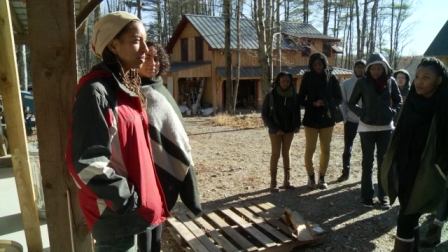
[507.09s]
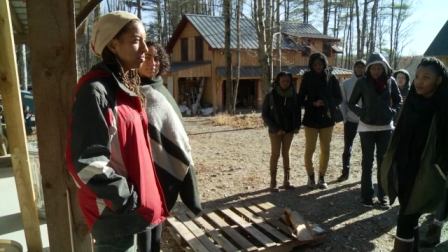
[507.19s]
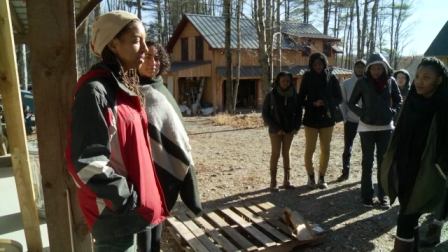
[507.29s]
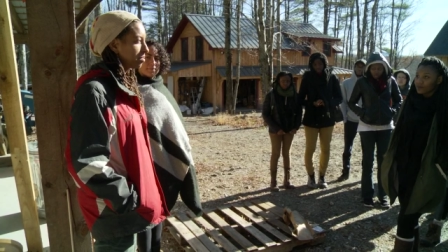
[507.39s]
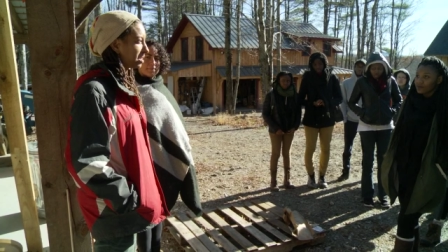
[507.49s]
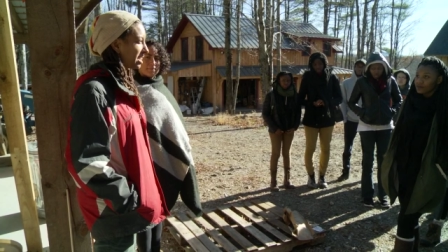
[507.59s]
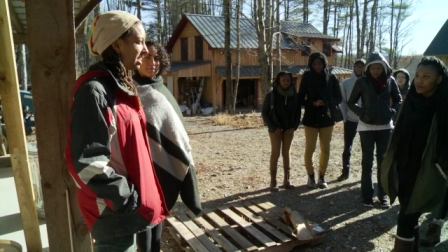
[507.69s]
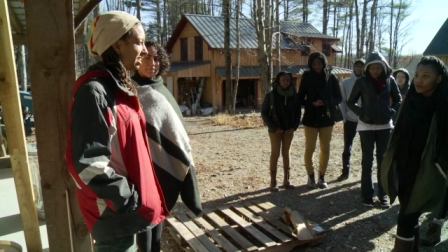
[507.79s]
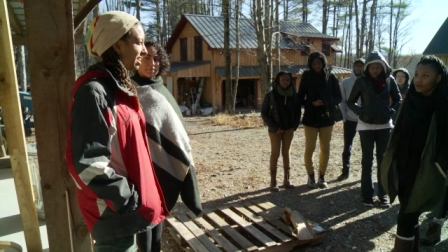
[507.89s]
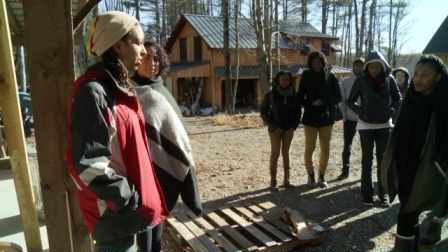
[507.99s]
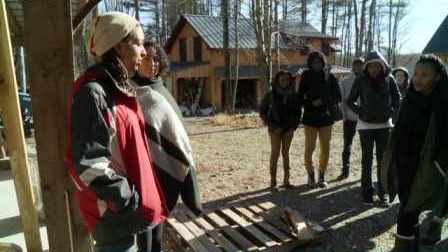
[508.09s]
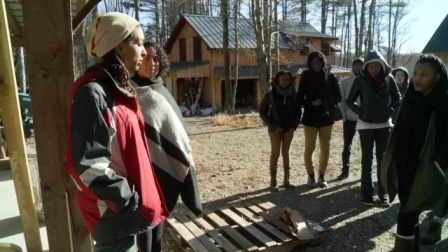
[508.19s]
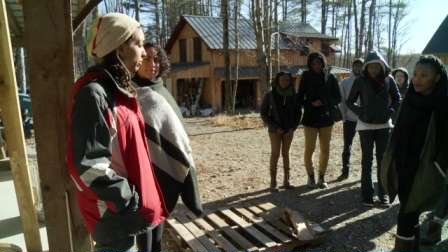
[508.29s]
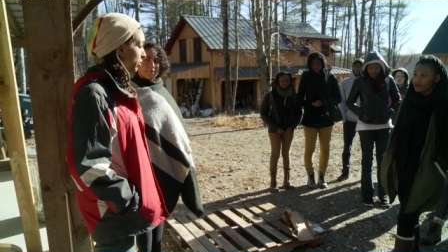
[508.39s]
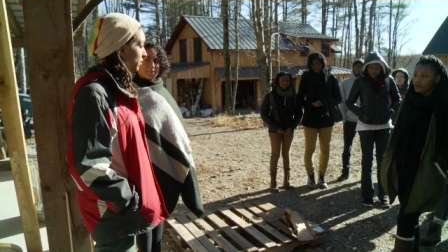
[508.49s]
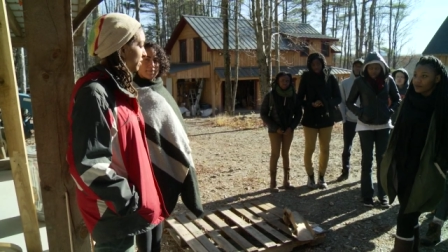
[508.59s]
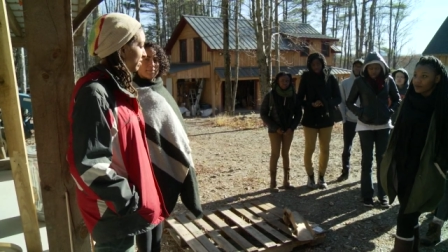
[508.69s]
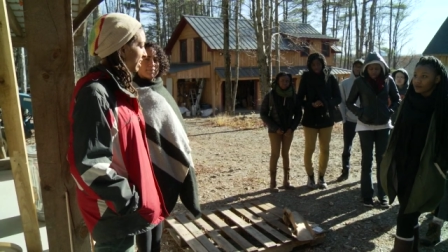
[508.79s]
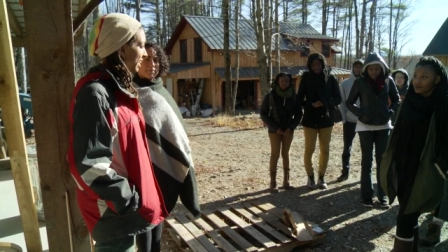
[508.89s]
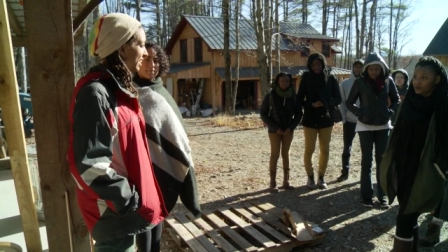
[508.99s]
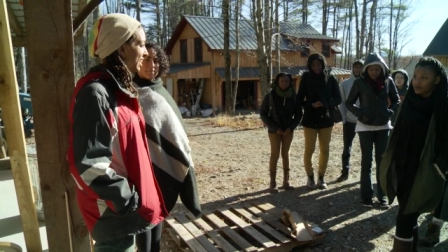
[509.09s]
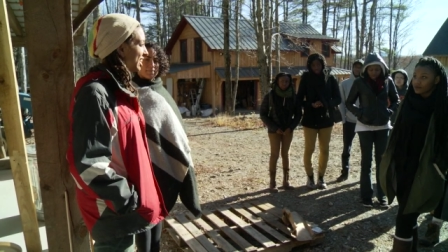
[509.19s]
wouldn't be able to eat healthy food, right?